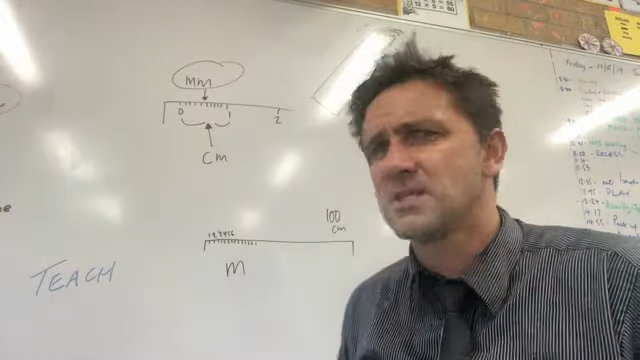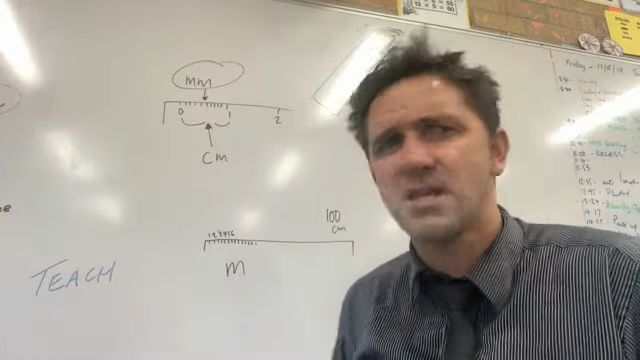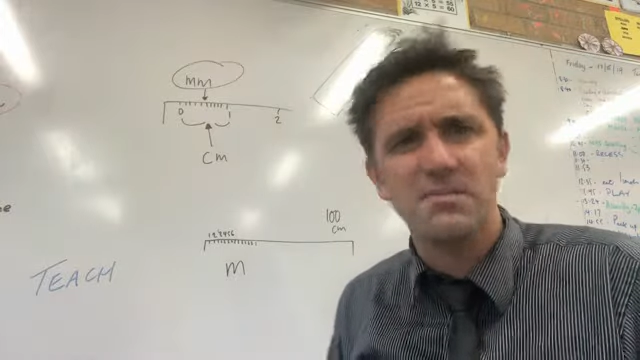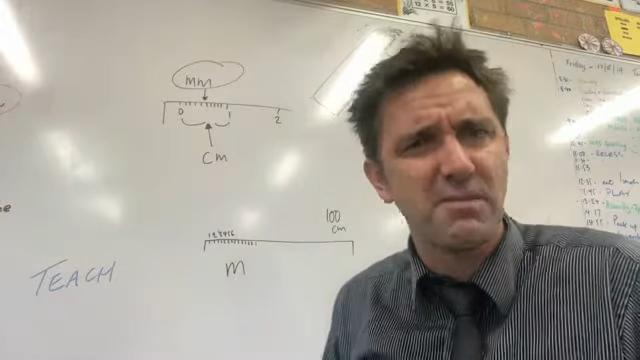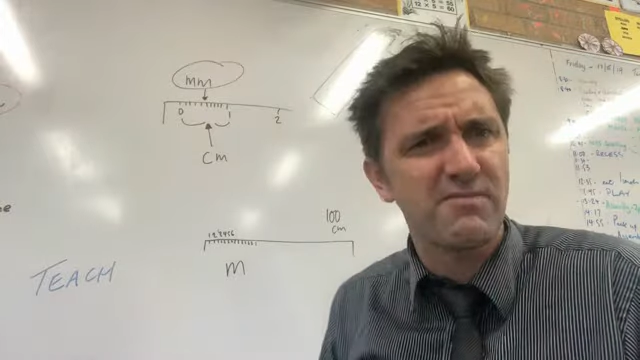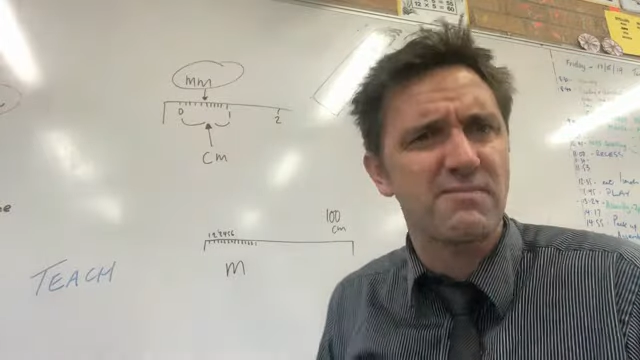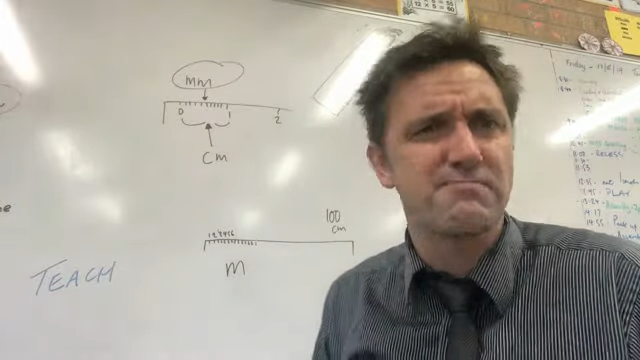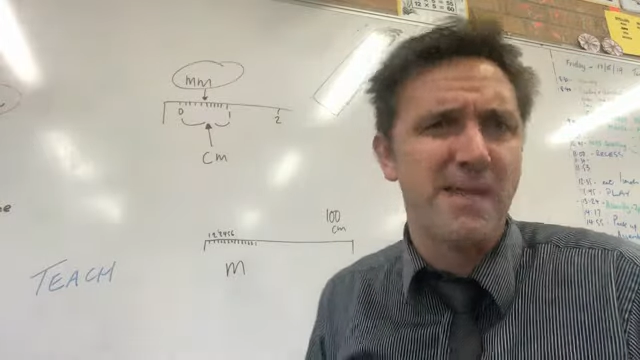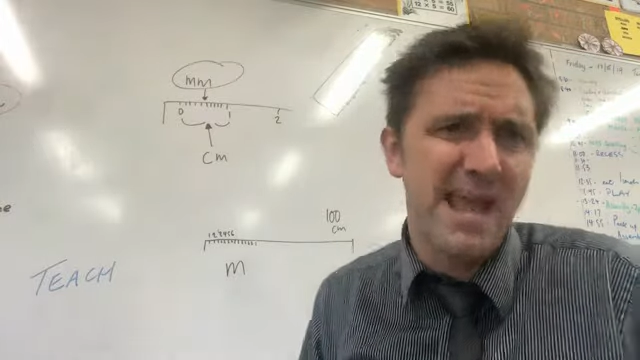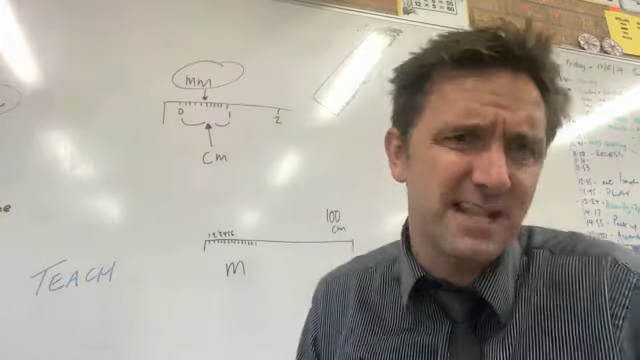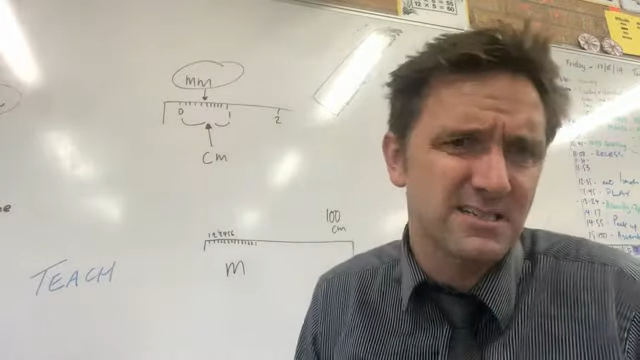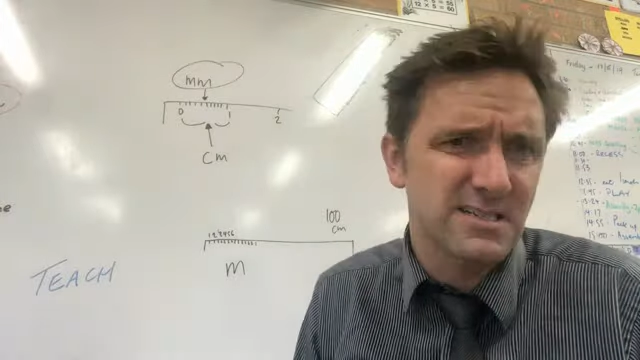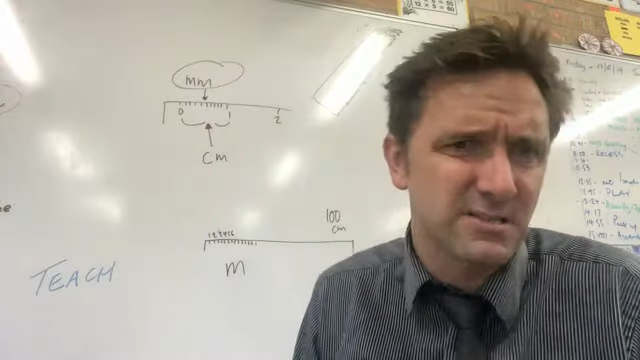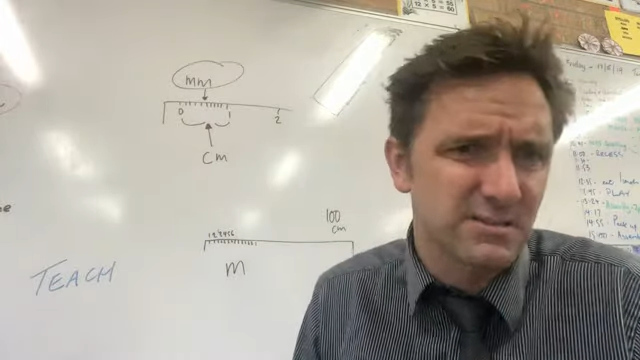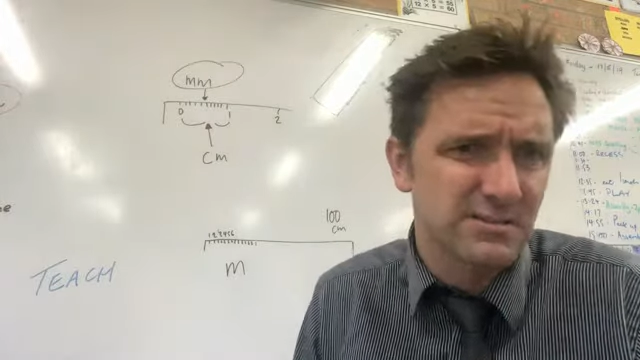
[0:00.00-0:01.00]
tip of a
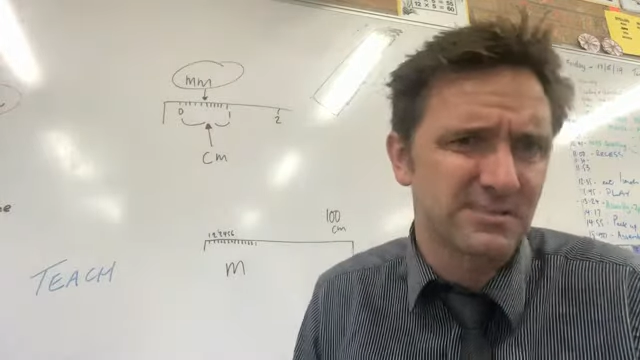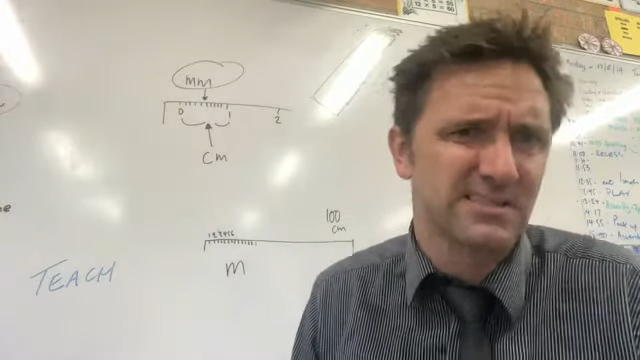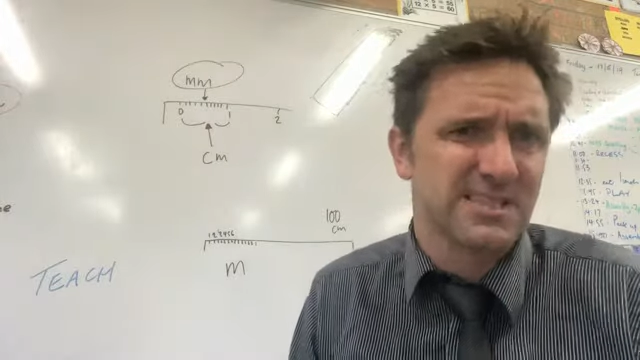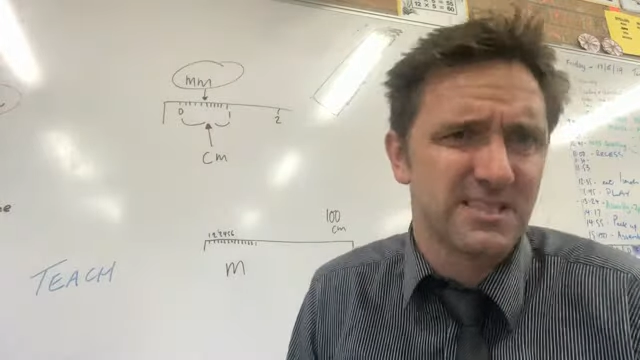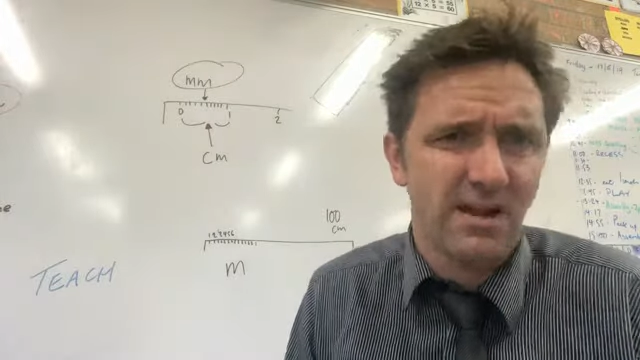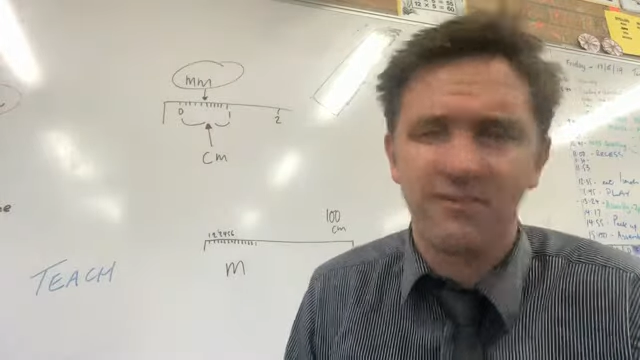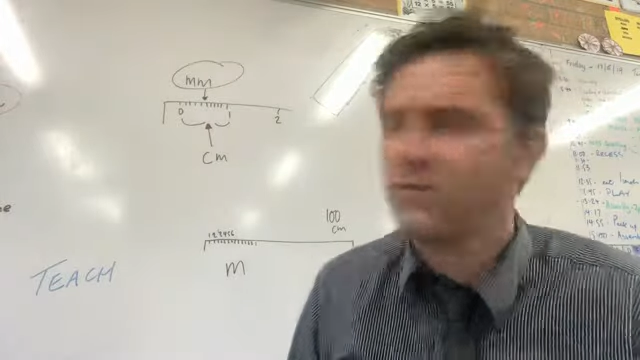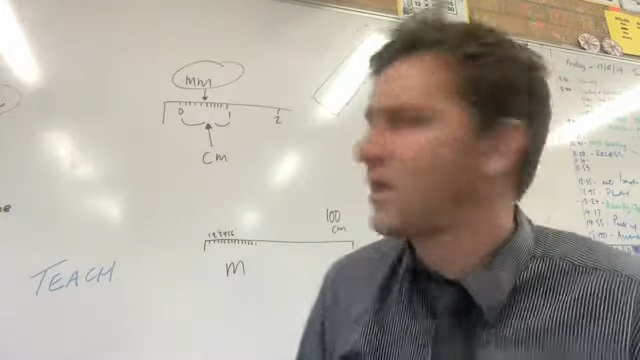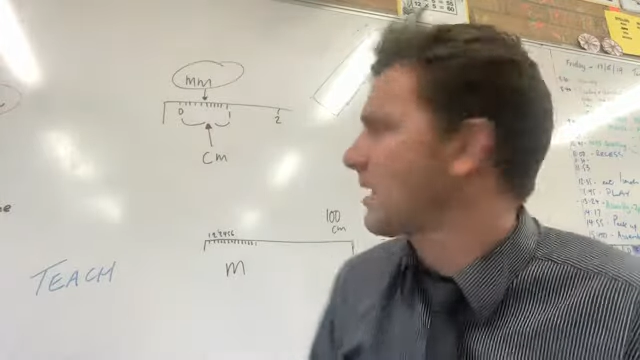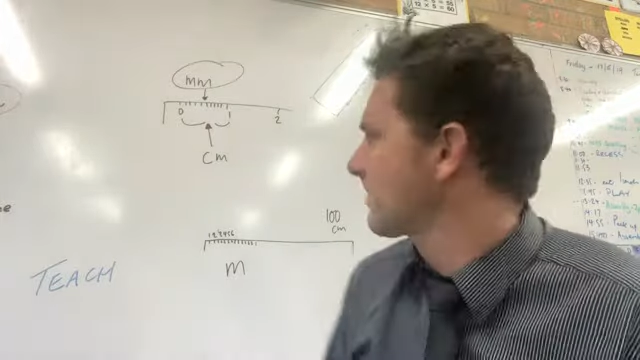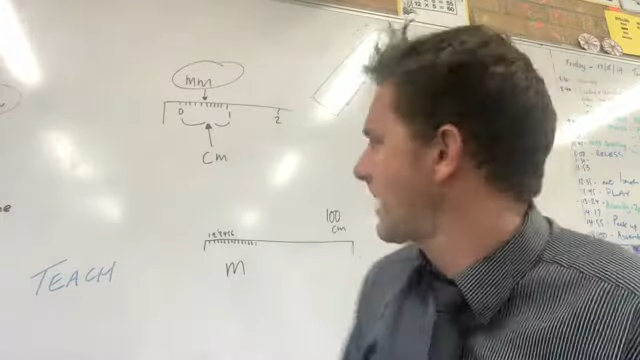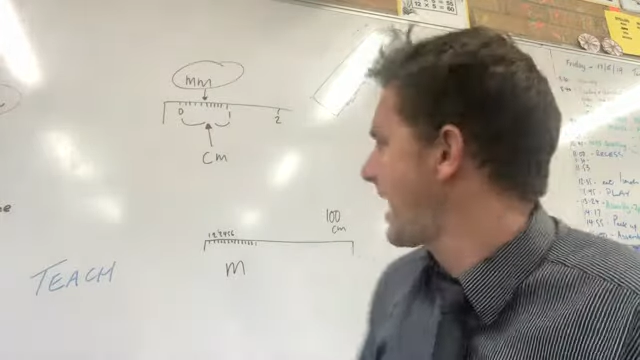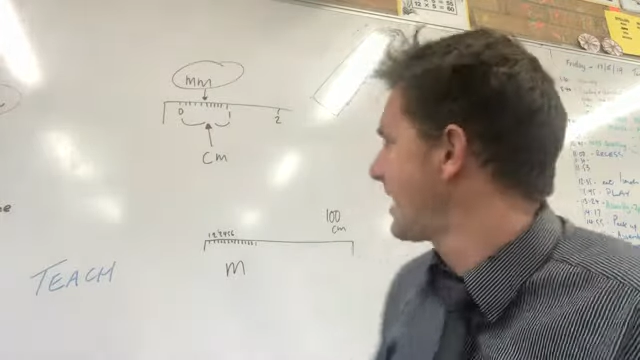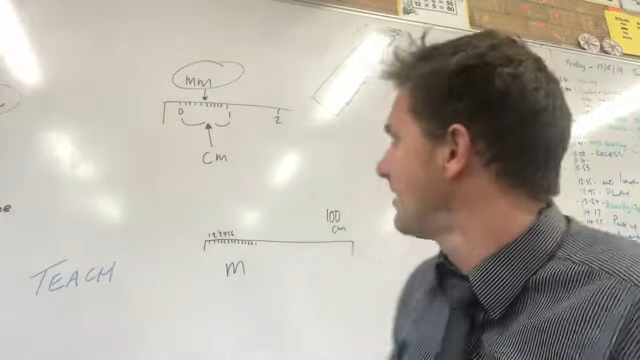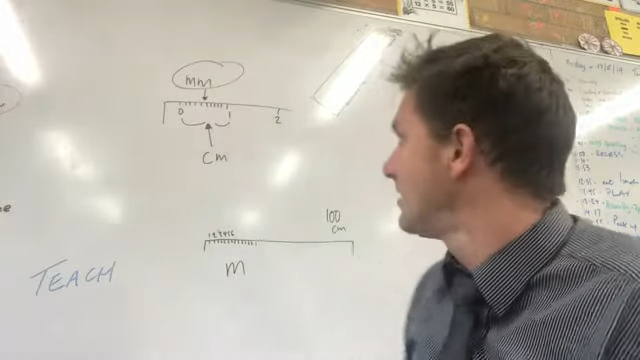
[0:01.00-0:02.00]
pencil and stuff like
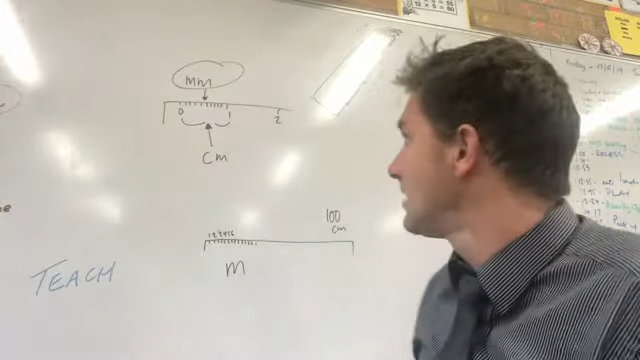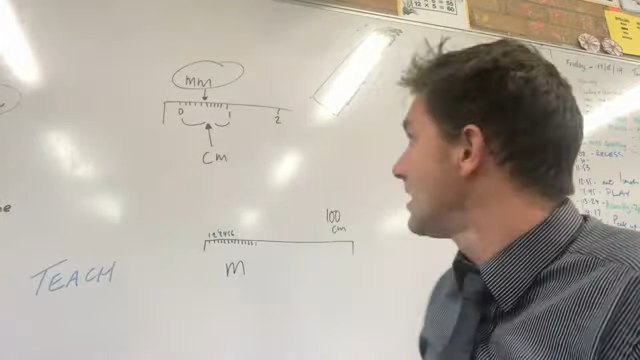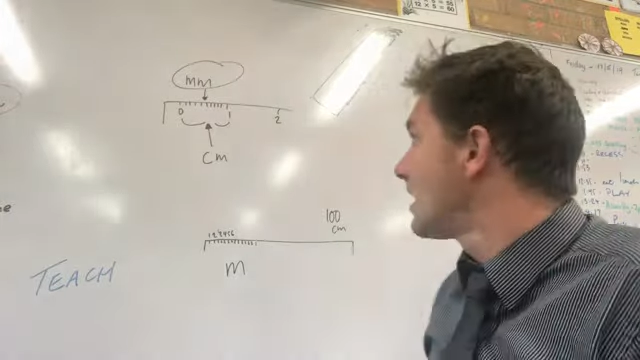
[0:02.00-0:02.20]
that.